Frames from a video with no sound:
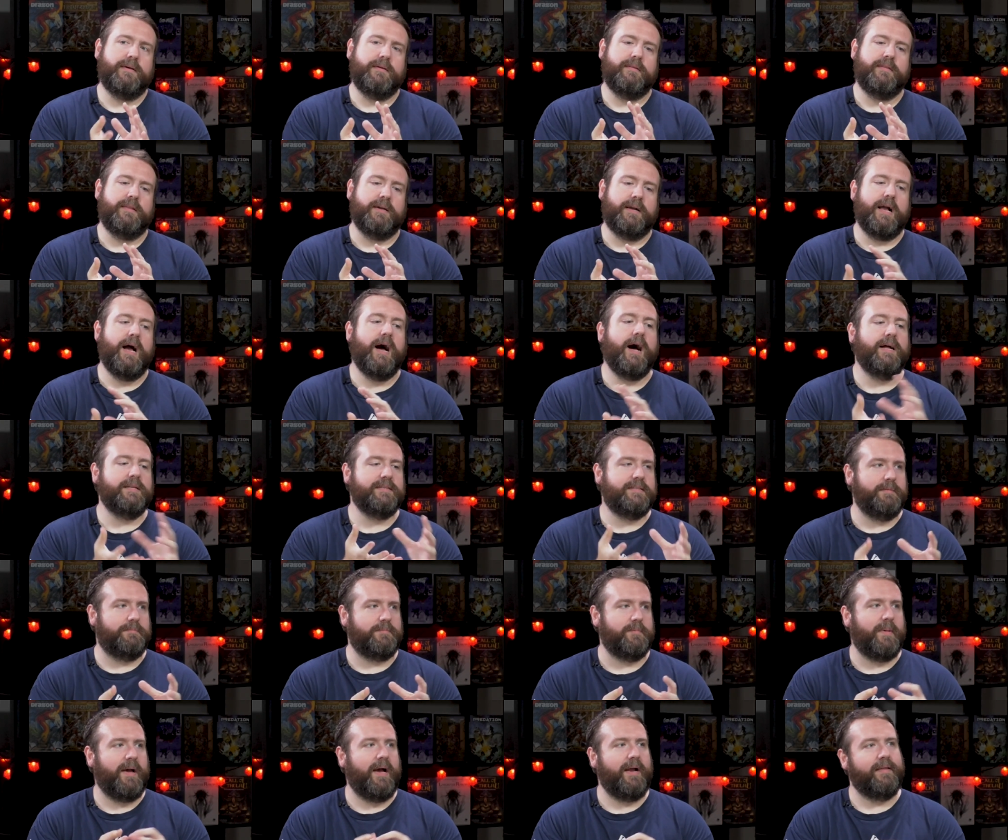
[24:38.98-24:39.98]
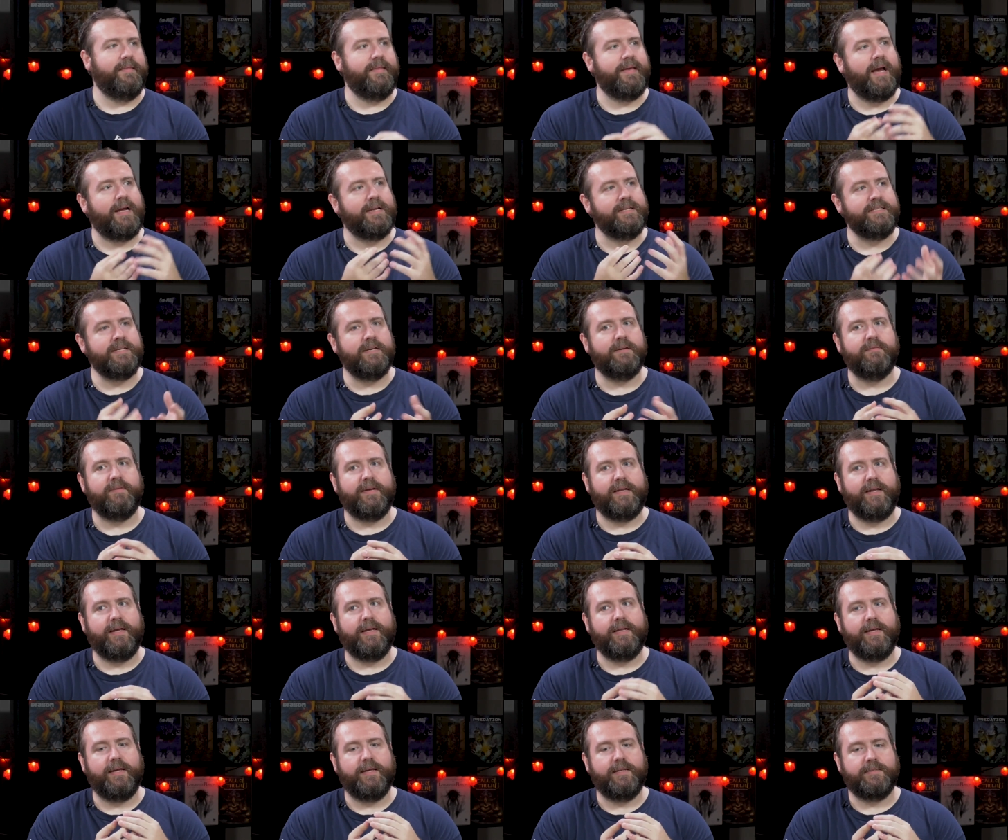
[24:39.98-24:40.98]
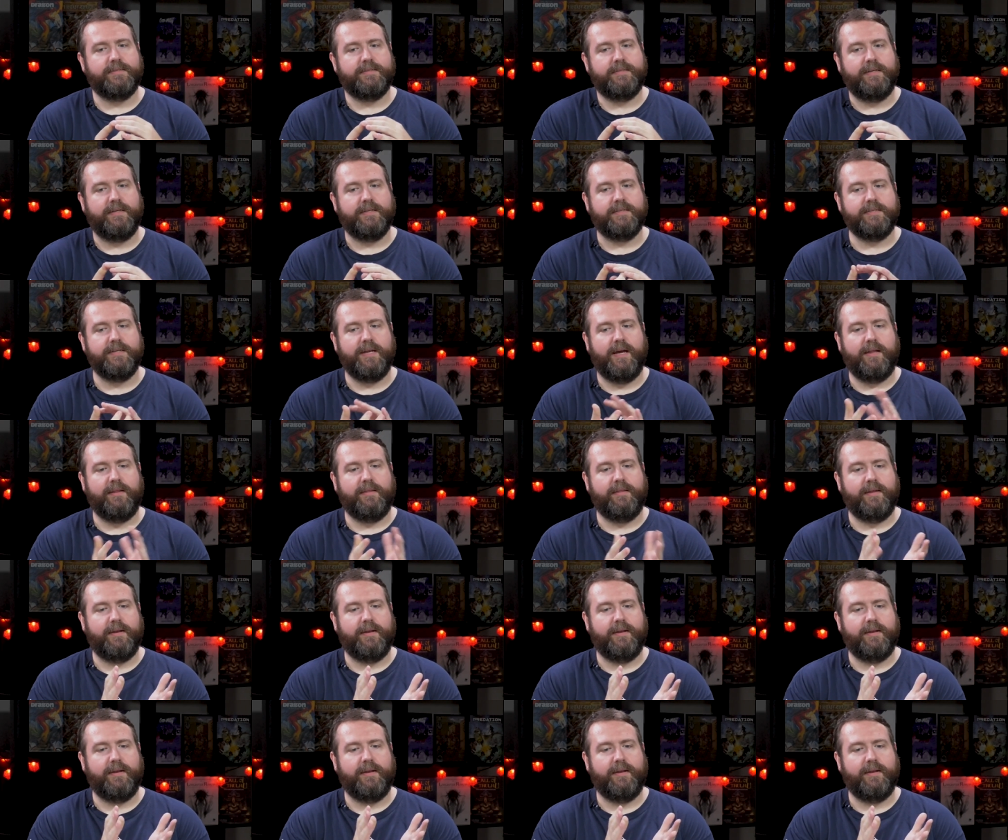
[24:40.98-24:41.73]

the, the concept behind it, the idea of it, it, it's it's not